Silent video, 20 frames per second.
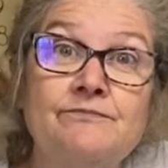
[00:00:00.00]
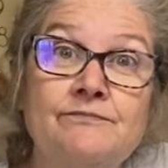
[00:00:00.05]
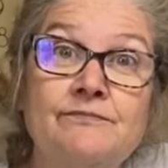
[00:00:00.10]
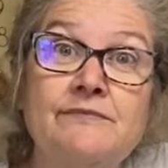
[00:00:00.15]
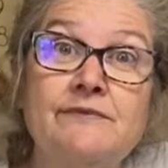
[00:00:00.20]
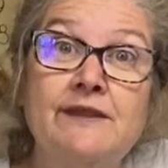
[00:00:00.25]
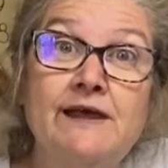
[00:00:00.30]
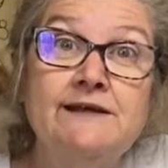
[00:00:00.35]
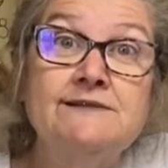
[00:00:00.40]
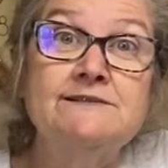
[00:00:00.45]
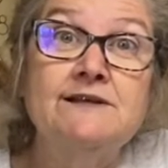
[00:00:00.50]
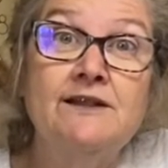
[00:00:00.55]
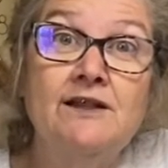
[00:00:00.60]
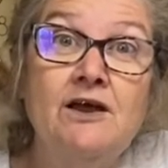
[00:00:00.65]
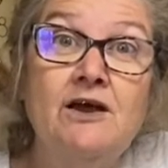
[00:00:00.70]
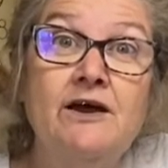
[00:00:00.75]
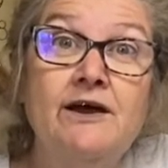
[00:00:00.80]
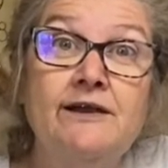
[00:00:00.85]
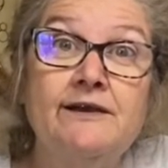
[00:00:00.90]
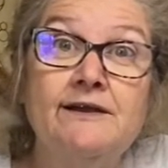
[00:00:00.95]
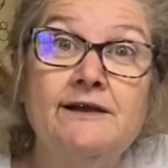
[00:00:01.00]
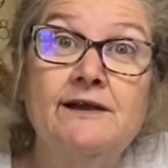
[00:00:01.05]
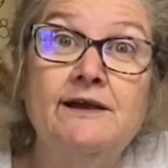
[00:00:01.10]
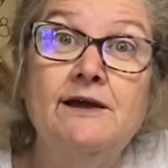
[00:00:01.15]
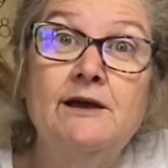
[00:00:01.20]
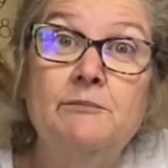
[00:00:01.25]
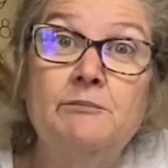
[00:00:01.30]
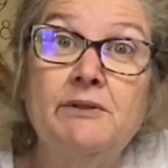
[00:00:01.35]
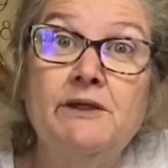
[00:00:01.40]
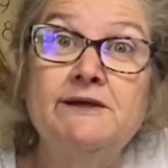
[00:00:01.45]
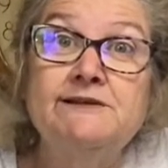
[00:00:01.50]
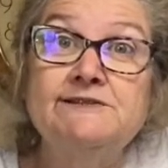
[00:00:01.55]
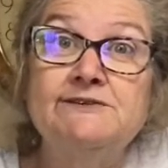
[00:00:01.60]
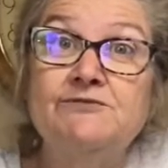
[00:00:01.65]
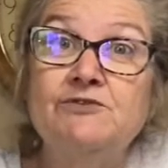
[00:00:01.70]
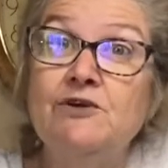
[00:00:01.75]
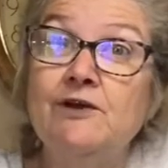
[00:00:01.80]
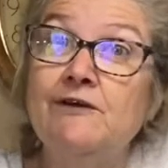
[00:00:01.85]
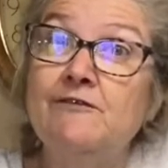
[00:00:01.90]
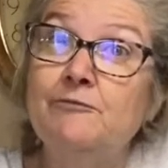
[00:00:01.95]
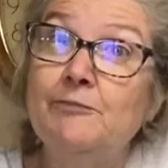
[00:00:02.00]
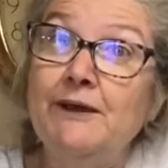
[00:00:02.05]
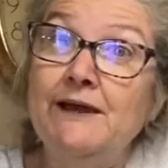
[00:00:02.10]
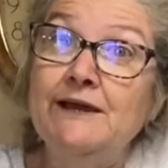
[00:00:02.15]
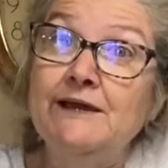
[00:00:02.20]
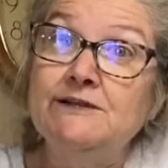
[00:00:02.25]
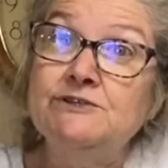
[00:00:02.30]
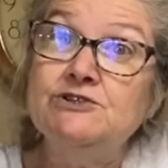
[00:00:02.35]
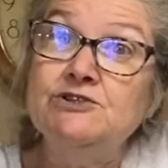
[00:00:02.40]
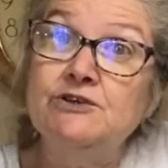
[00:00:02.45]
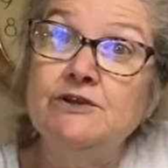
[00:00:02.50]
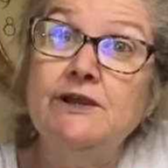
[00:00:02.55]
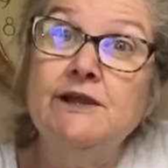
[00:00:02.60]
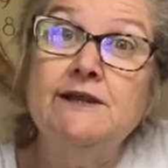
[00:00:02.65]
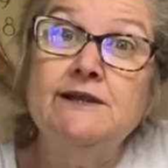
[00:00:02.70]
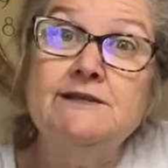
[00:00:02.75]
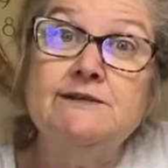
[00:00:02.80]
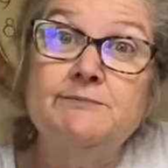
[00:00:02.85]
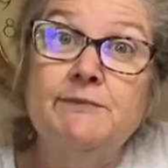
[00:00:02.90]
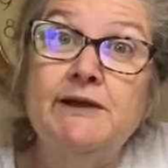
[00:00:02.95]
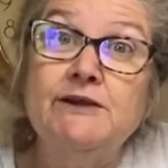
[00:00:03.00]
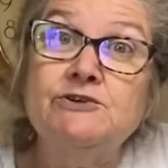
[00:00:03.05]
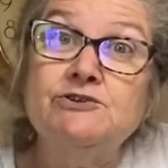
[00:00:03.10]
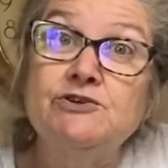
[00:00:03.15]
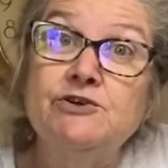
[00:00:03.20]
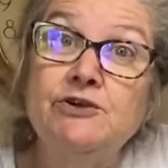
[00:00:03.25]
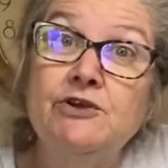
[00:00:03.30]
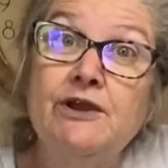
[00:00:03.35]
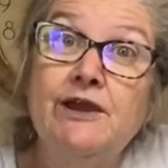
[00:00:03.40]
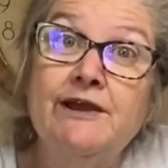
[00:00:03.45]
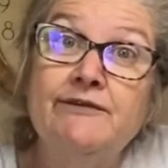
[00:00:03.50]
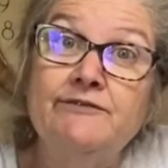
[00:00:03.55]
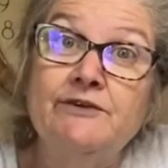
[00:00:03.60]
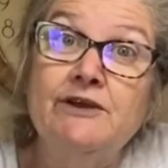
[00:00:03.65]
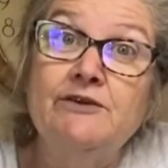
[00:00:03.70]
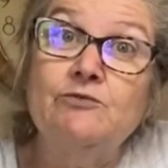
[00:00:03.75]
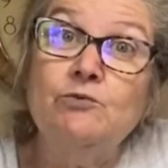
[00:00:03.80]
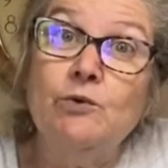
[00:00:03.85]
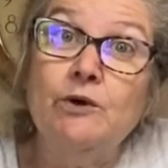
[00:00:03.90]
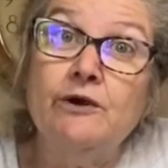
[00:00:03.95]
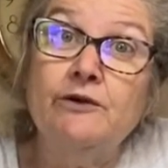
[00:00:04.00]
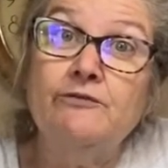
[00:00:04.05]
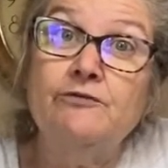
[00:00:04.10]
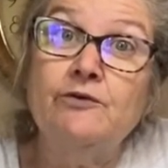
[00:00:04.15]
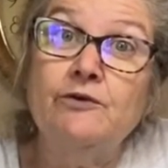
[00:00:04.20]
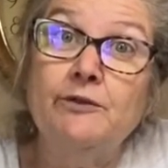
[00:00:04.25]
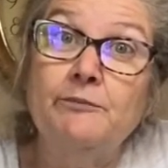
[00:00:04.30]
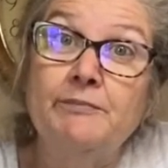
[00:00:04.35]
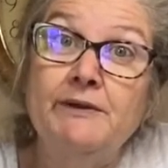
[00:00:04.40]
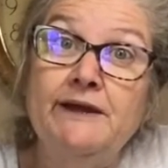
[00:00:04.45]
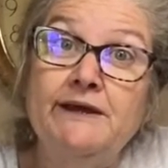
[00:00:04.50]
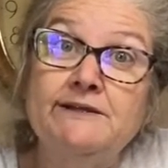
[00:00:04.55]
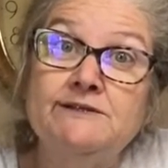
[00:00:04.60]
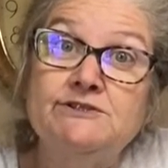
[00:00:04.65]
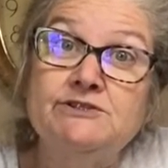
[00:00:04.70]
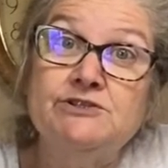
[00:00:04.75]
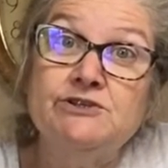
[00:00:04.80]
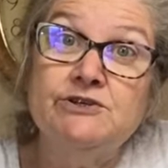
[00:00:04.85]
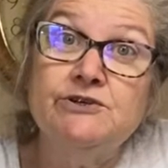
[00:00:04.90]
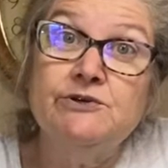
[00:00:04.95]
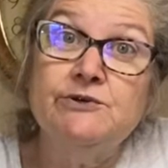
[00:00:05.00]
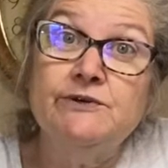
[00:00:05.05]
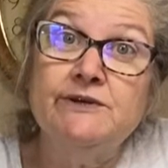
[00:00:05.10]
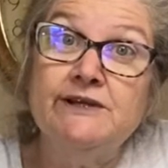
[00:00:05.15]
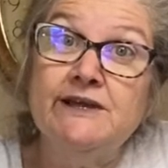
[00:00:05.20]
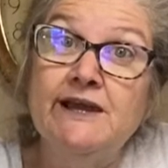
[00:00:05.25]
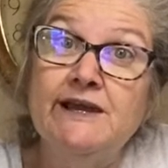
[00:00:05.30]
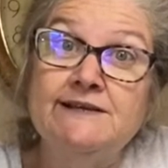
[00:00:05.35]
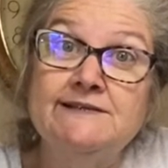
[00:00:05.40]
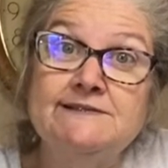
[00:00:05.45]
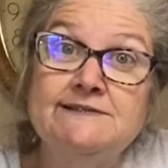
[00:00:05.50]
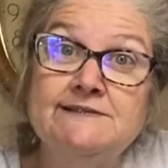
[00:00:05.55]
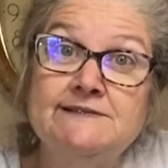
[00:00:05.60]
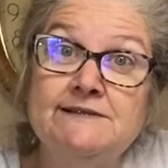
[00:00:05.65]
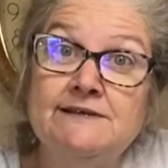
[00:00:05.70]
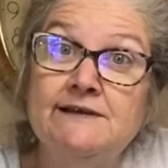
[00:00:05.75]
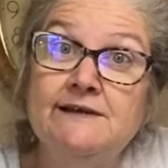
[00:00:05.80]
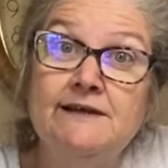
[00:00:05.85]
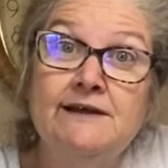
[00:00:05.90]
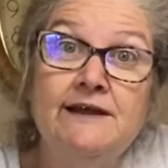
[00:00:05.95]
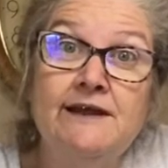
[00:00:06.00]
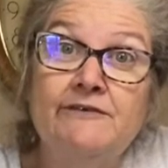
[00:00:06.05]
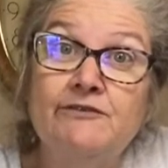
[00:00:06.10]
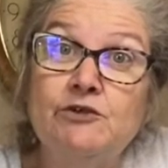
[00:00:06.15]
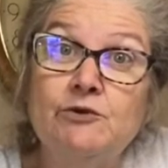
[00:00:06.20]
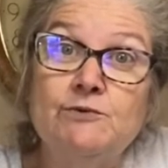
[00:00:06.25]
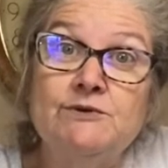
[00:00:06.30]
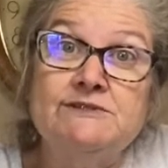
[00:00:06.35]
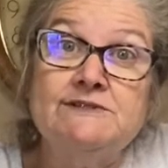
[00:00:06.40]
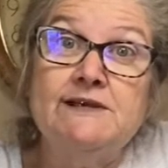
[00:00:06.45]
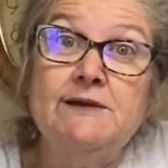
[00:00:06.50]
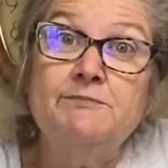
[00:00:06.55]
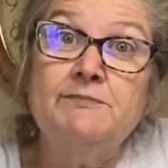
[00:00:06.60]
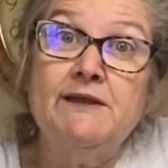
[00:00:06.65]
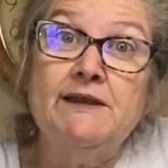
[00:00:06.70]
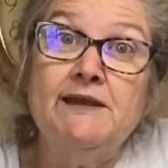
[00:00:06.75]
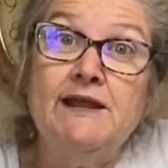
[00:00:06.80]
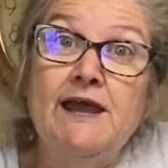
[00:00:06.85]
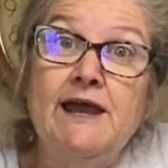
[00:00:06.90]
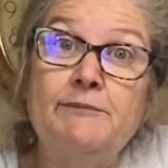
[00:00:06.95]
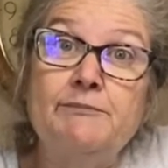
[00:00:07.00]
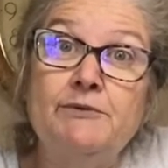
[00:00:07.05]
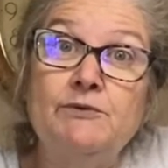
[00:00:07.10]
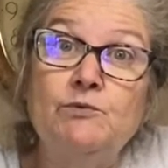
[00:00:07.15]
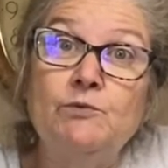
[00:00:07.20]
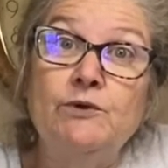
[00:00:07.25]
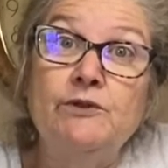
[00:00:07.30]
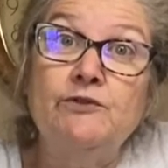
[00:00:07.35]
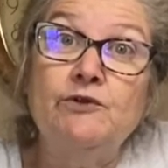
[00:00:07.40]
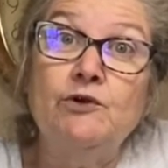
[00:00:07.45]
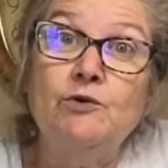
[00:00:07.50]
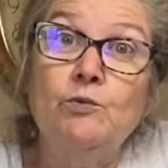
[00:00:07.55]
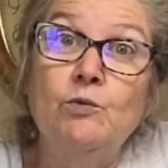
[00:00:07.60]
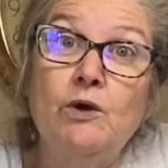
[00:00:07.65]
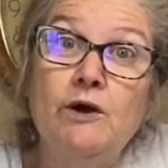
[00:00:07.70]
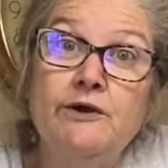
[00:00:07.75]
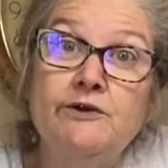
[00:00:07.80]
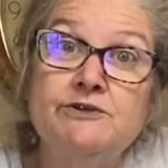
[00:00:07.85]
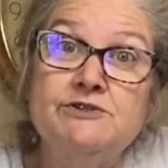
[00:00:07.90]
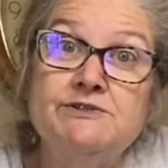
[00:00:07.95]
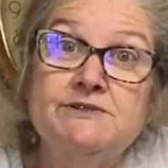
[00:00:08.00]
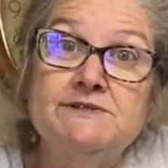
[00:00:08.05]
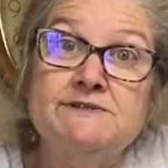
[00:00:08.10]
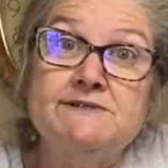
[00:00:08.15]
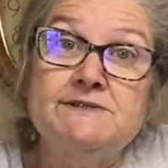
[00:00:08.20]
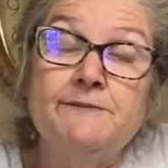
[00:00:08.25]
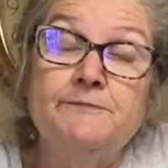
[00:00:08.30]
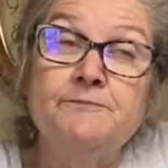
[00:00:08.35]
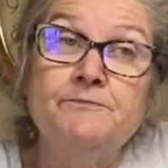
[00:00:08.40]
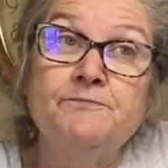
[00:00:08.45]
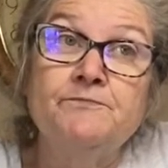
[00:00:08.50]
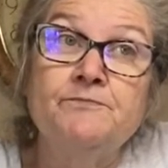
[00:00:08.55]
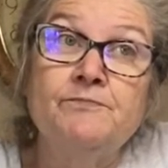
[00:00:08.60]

that's a lot. Plus if you have pets, you need to make sure you have enough water for the pets too, in case if there was something to happen with your water system.